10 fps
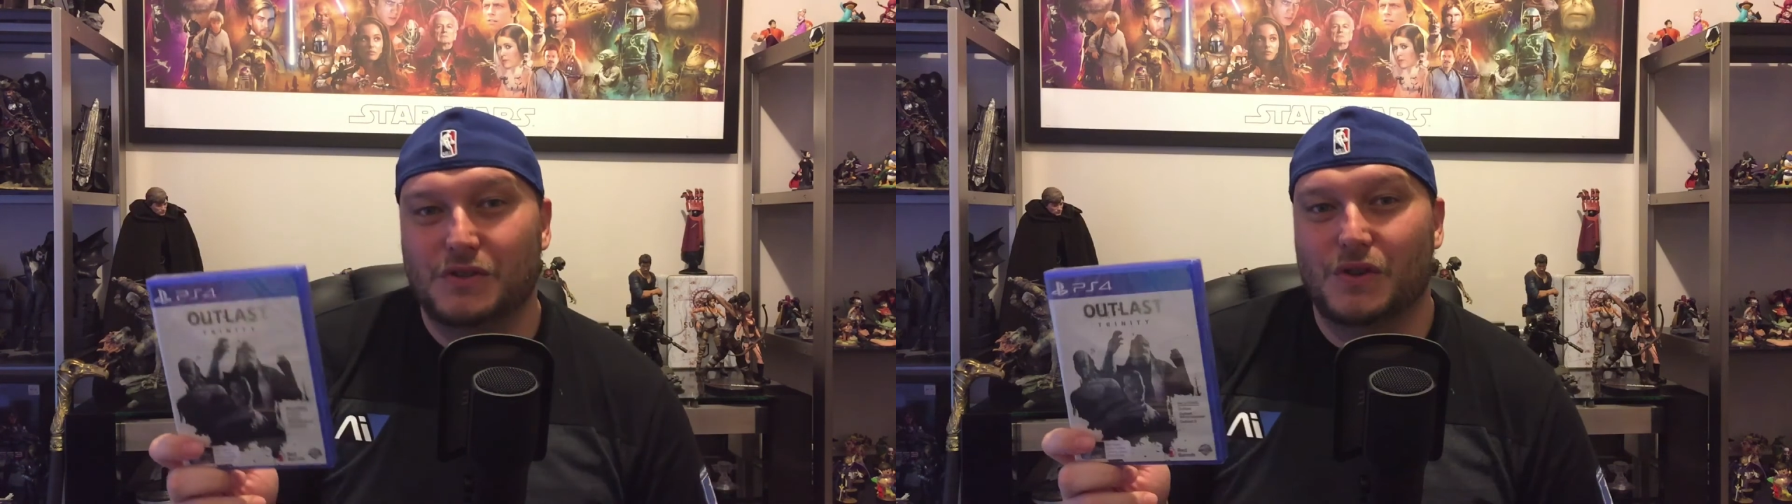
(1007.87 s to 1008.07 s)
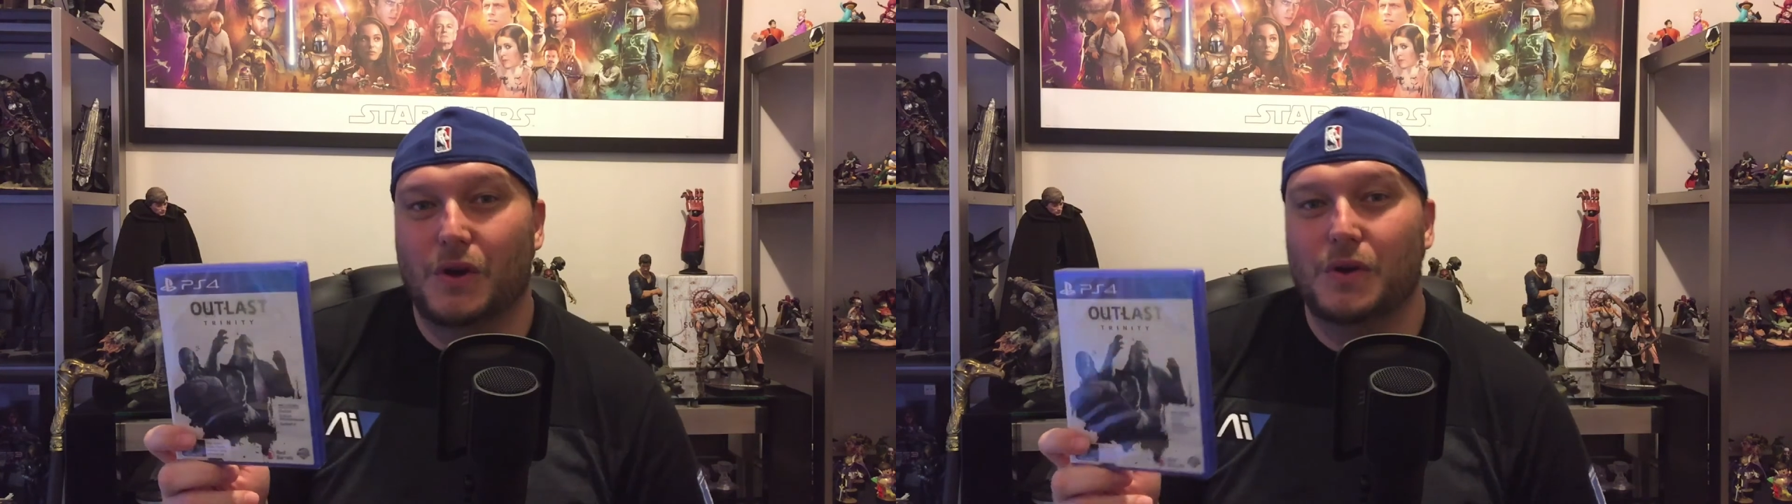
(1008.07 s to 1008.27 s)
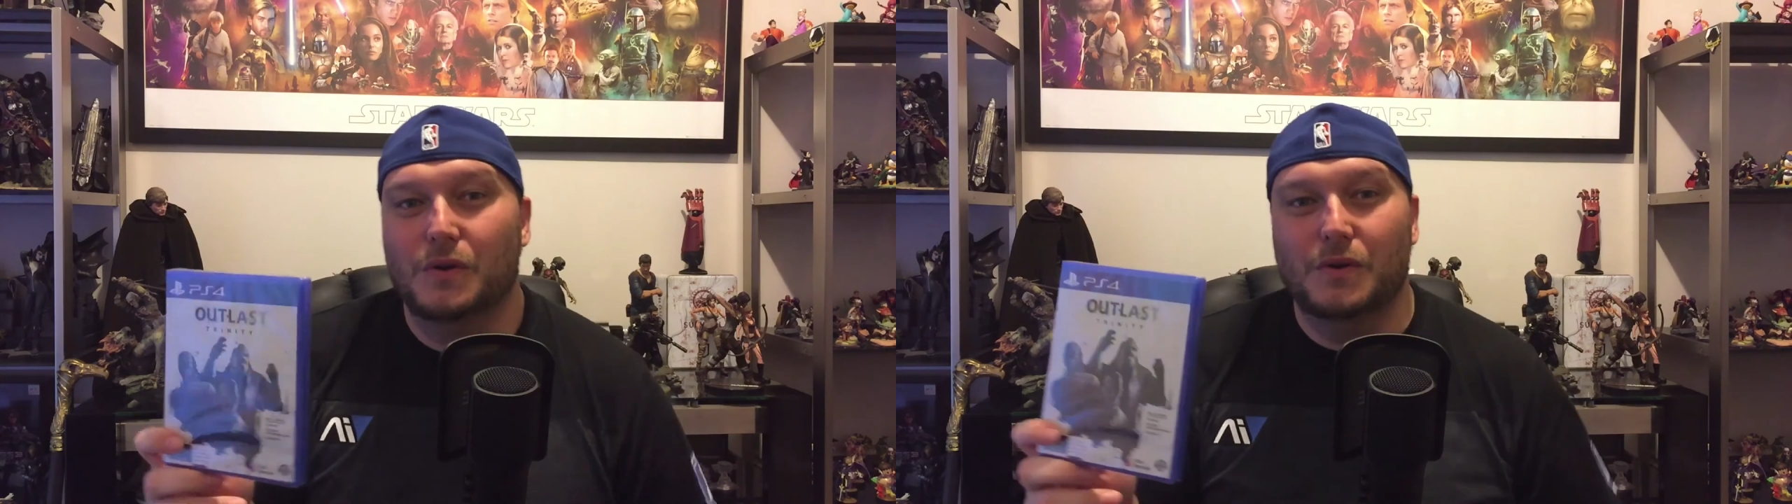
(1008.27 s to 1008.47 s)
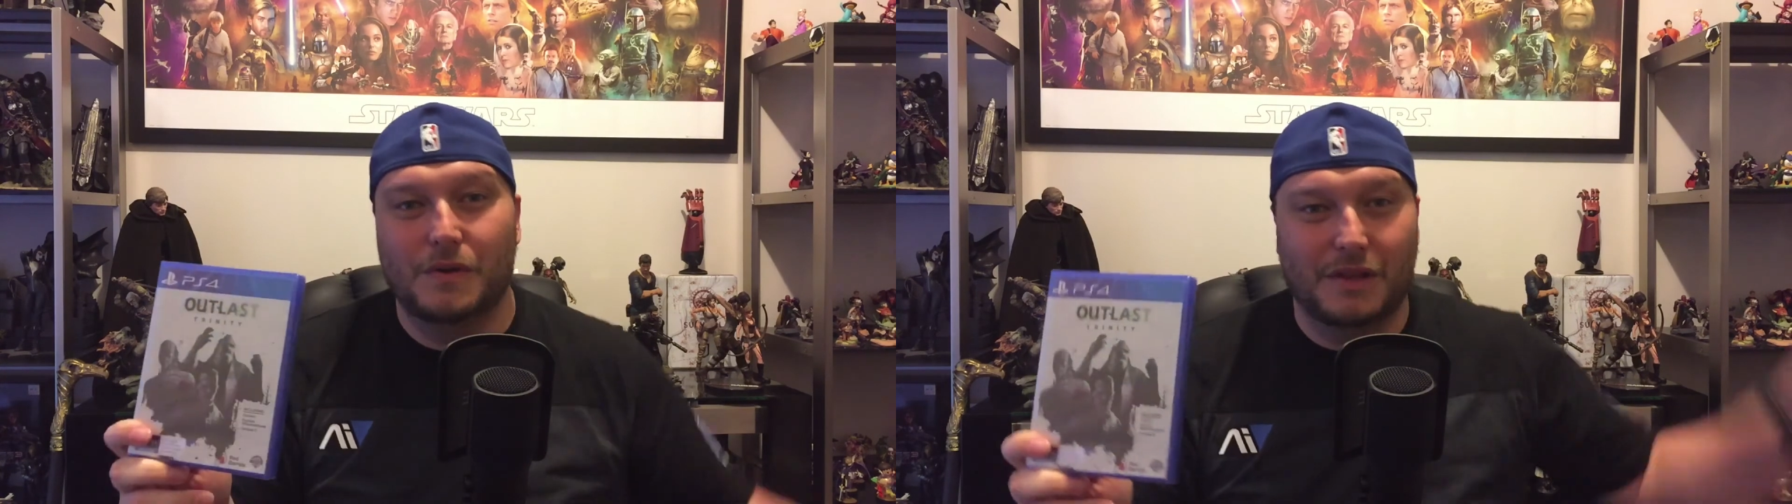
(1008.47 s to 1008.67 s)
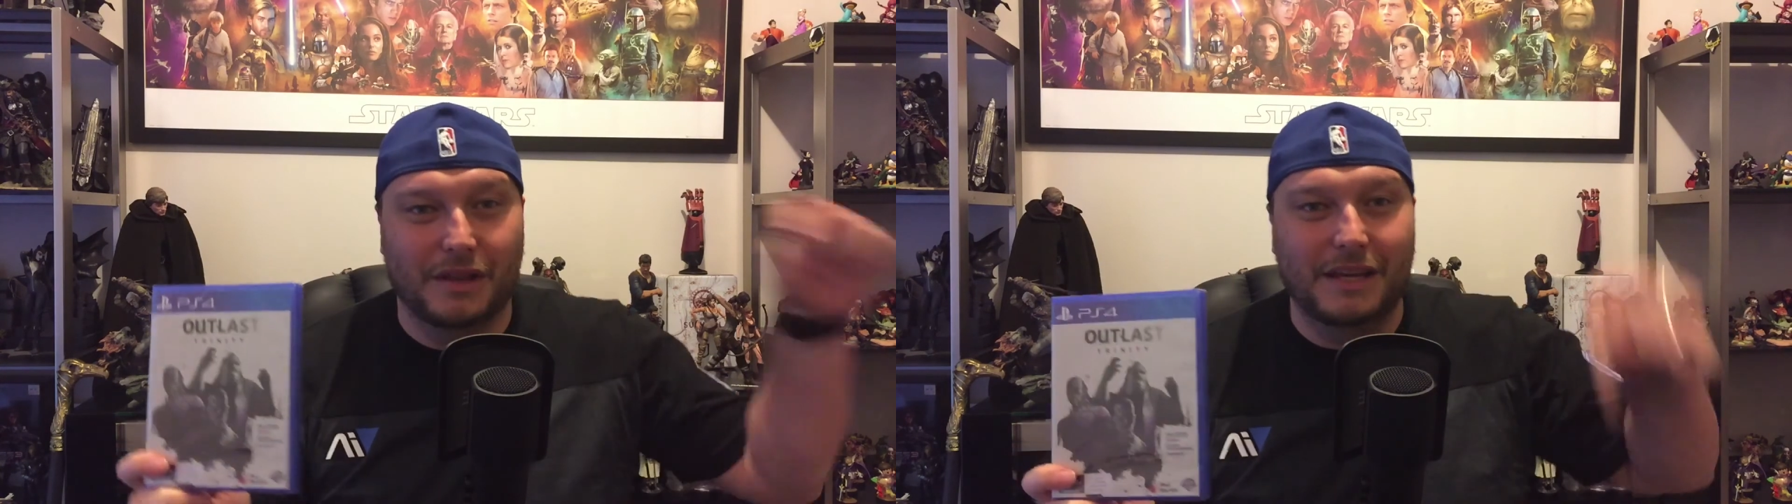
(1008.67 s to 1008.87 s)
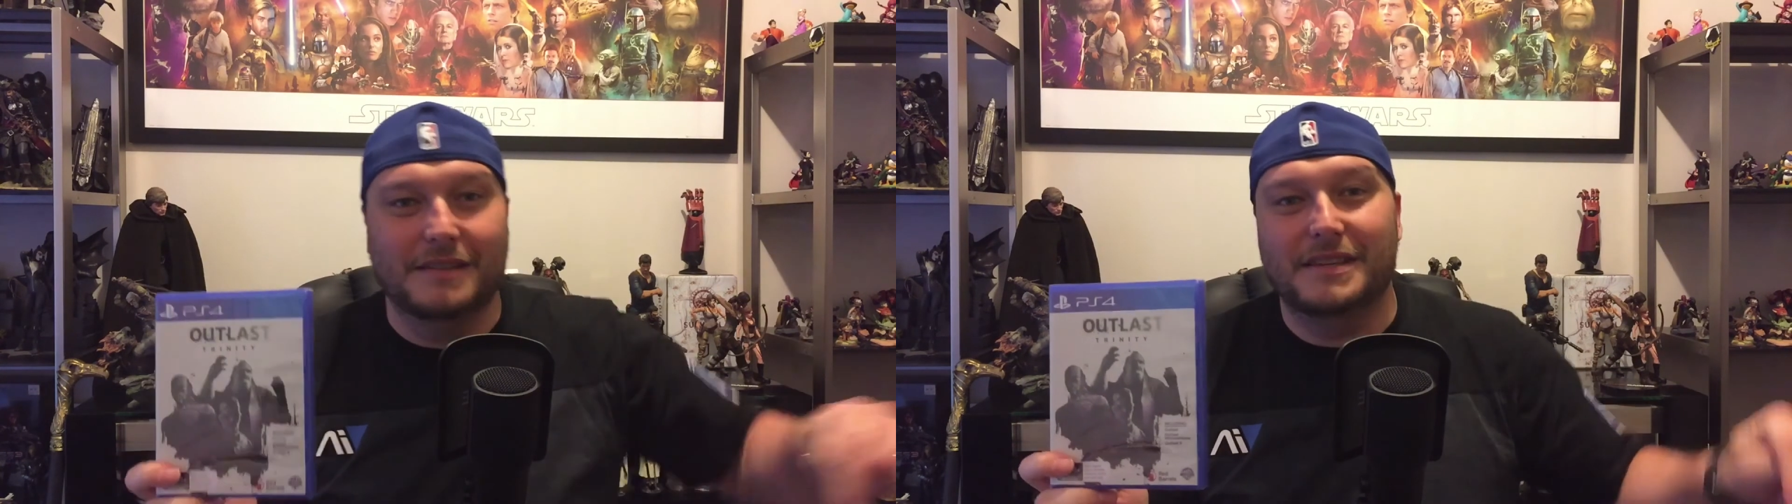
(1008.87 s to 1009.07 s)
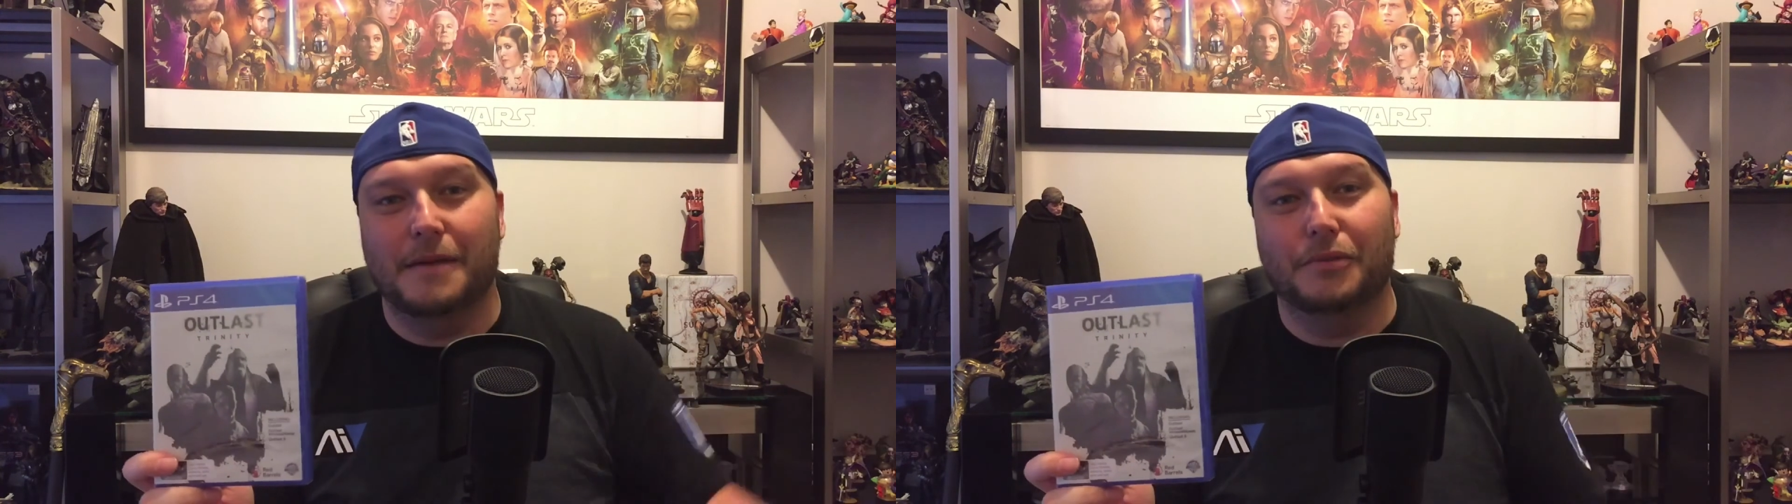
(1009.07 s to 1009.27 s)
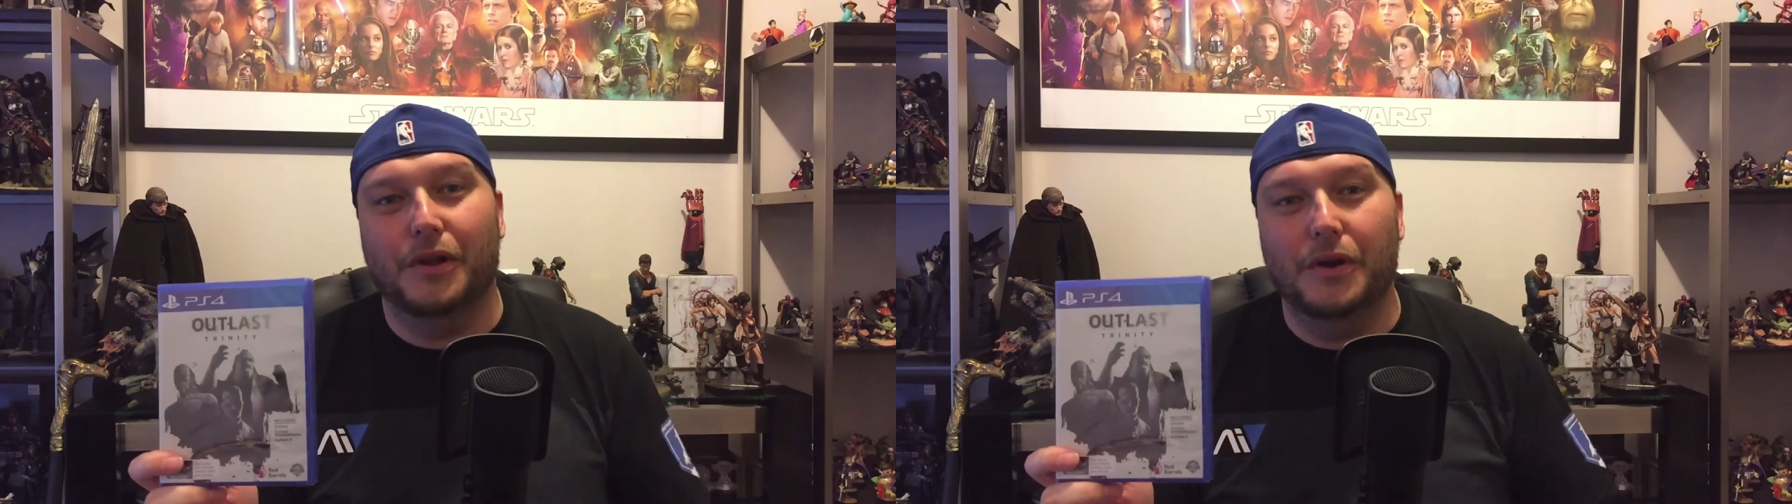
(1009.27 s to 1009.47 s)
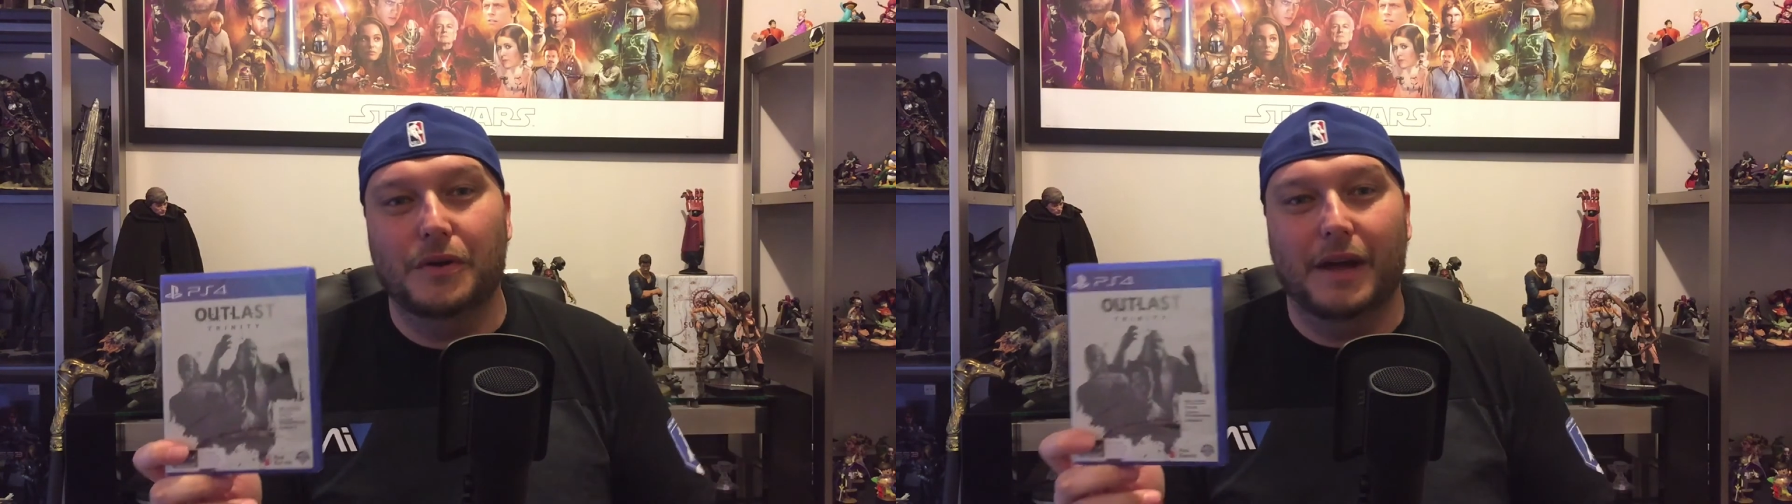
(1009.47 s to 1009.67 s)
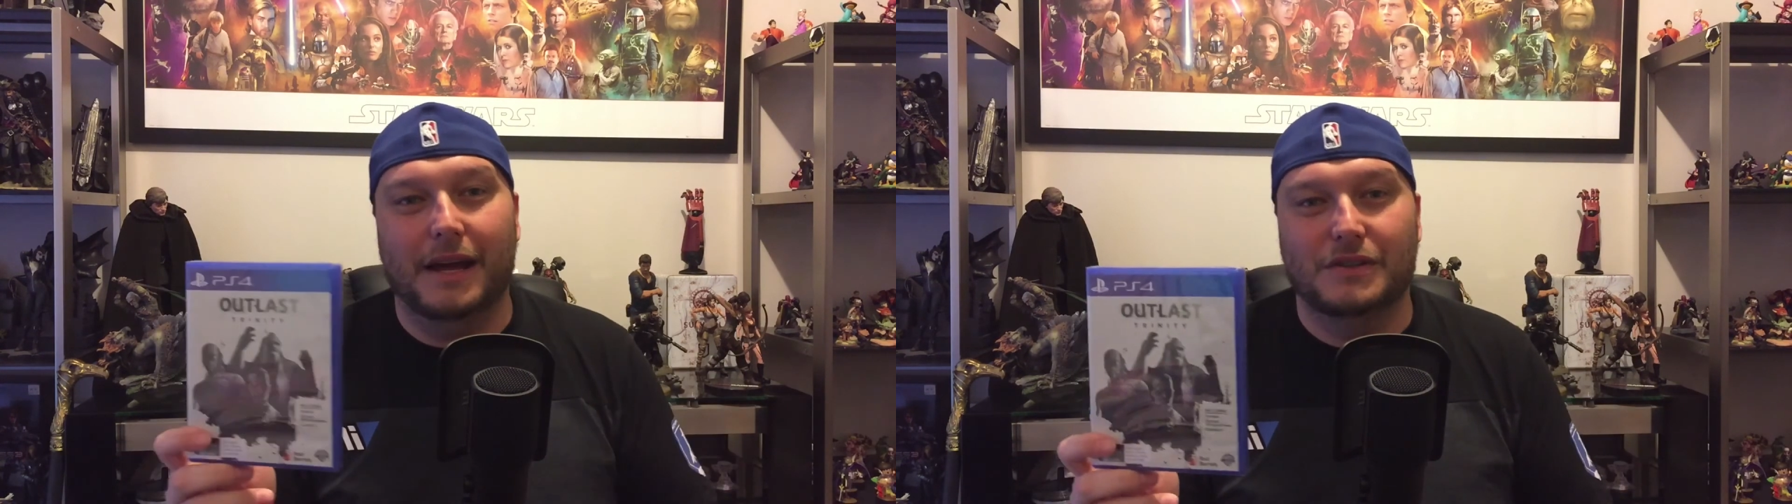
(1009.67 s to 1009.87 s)
So the link is down
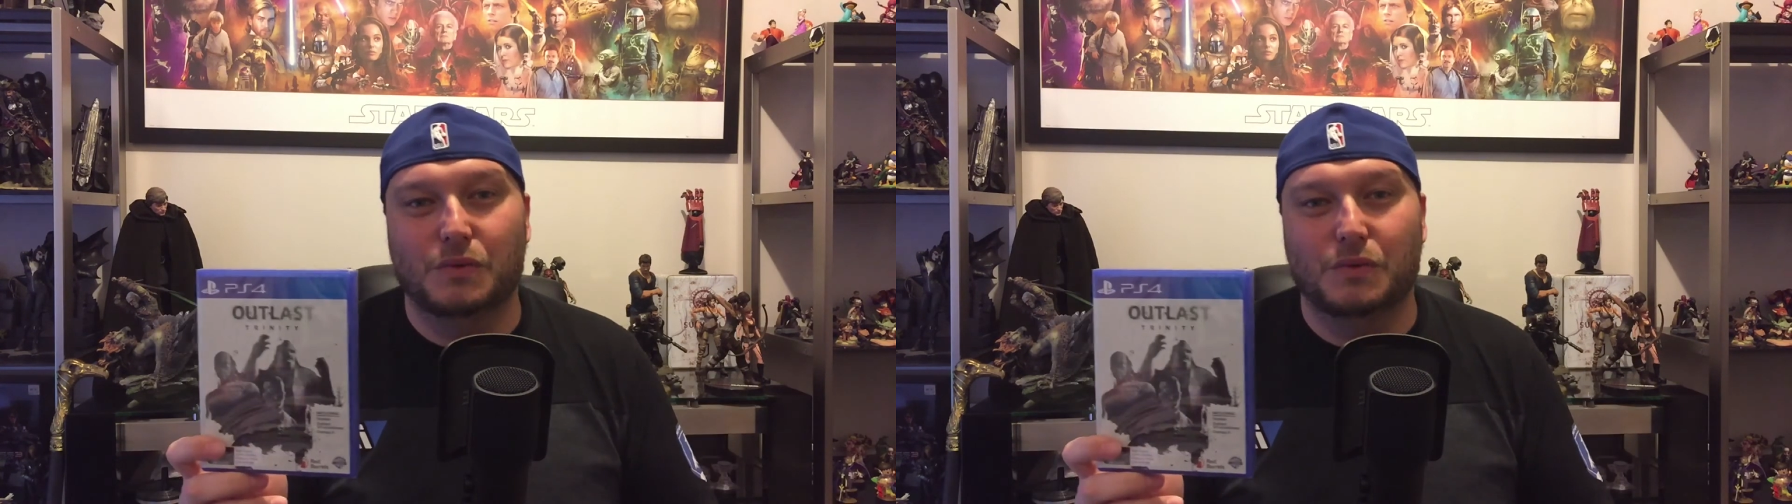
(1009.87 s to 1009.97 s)
below, uh,